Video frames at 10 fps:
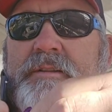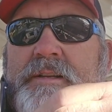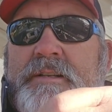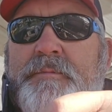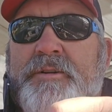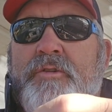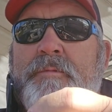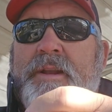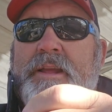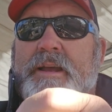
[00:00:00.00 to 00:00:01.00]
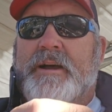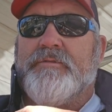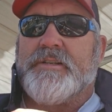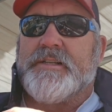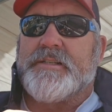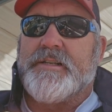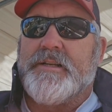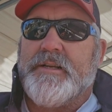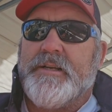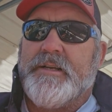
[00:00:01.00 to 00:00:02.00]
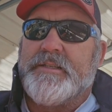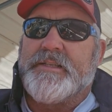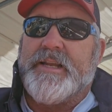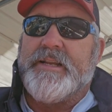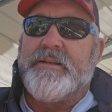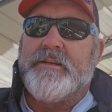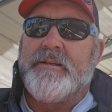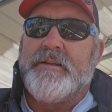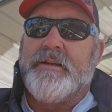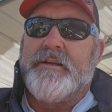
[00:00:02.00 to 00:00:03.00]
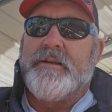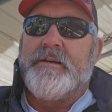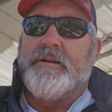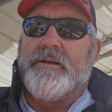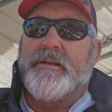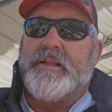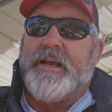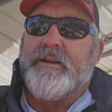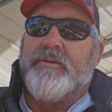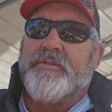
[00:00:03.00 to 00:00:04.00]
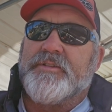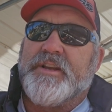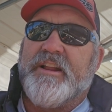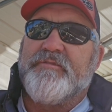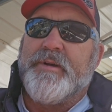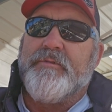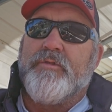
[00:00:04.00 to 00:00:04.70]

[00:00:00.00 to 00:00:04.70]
Since normally I would just skin hook that on the side of my